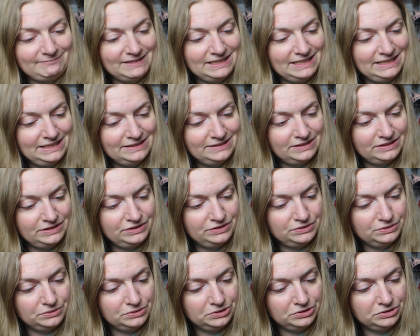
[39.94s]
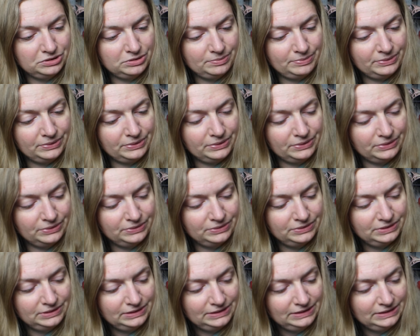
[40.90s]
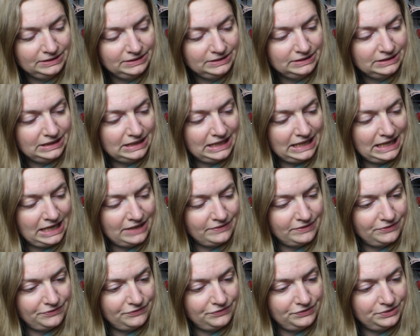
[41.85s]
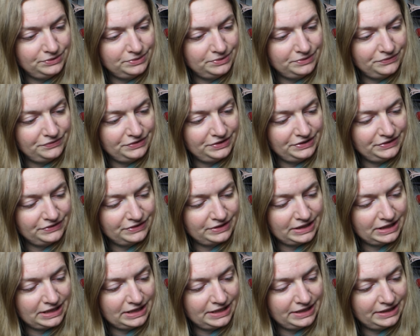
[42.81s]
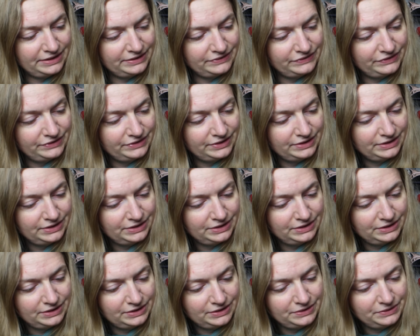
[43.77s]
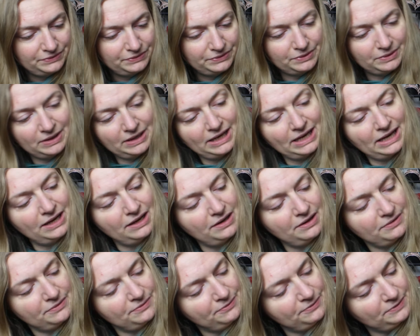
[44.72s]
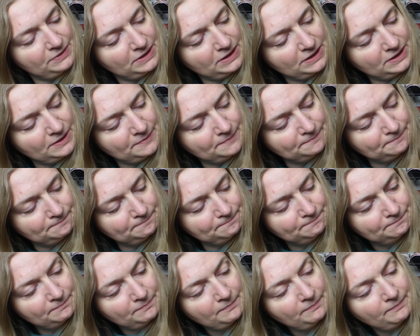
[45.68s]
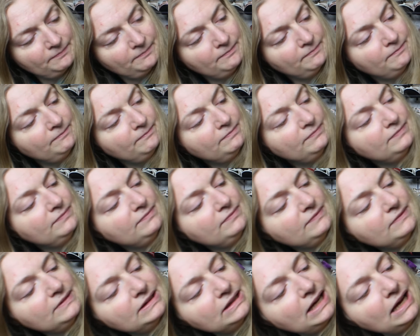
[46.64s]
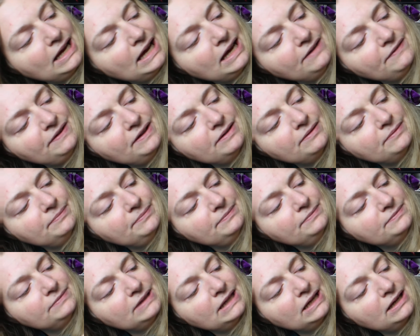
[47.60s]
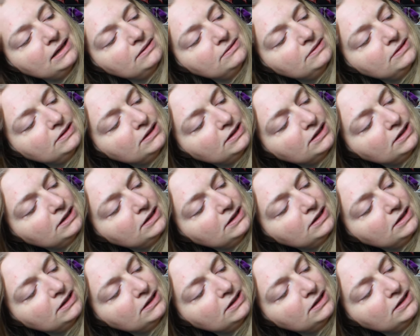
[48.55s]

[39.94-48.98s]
He's adorable. I have a few of these guys. So I have, um, I have him now.